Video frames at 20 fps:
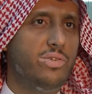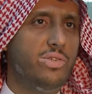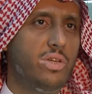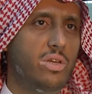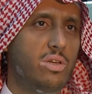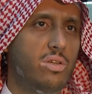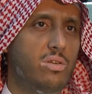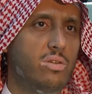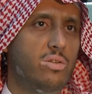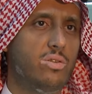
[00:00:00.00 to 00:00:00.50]

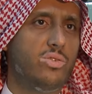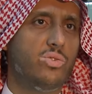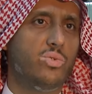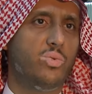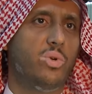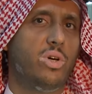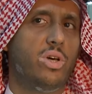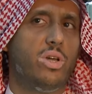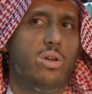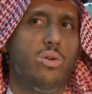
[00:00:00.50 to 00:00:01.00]
sectors
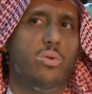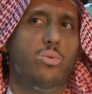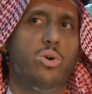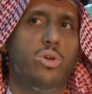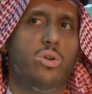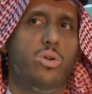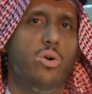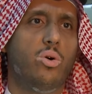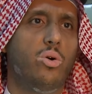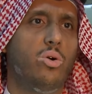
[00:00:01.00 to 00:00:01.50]
where,
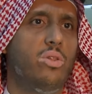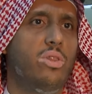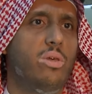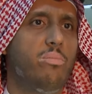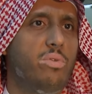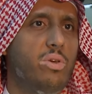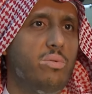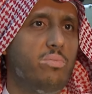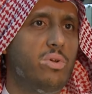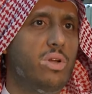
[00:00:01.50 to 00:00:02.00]
where all the
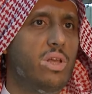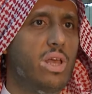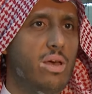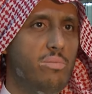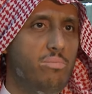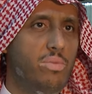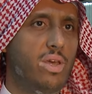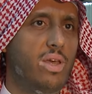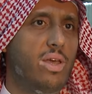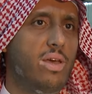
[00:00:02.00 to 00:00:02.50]
people can
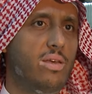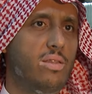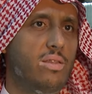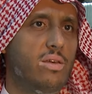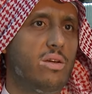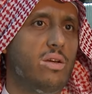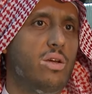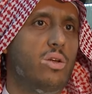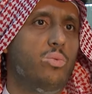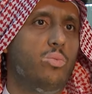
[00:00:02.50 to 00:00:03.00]
be
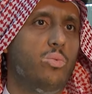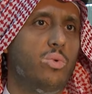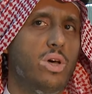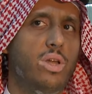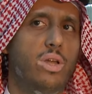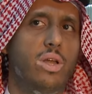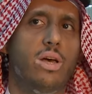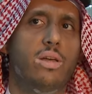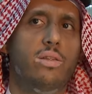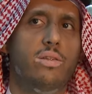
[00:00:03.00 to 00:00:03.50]
gathered in
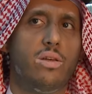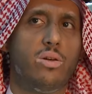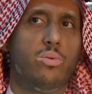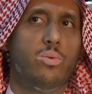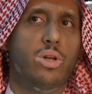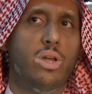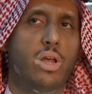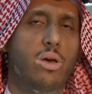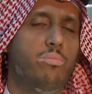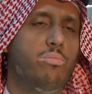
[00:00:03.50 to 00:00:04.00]
one, under
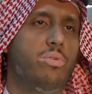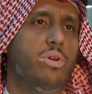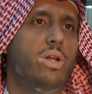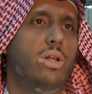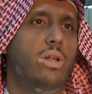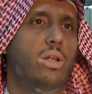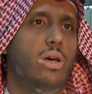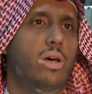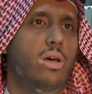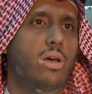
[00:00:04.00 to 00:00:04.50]
one
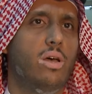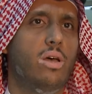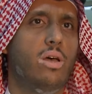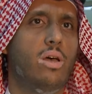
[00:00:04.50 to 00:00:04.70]
umbrella